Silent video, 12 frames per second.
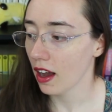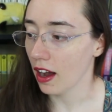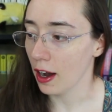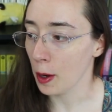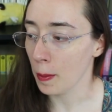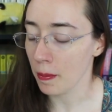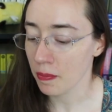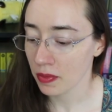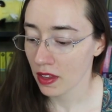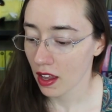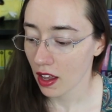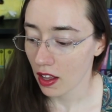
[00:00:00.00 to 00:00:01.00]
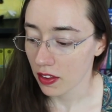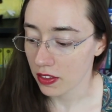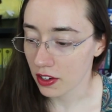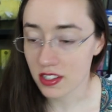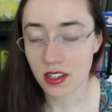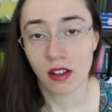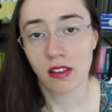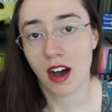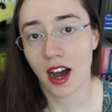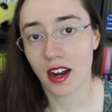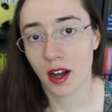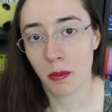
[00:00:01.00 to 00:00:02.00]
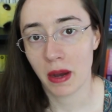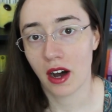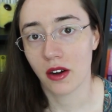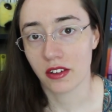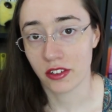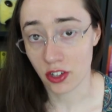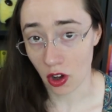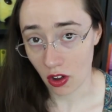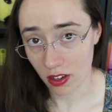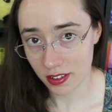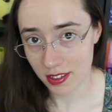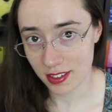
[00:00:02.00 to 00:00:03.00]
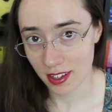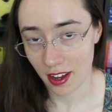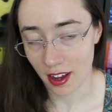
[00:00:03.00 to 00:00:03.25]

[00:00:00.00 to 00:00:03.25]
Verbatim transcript: Um, there's a lot about dolls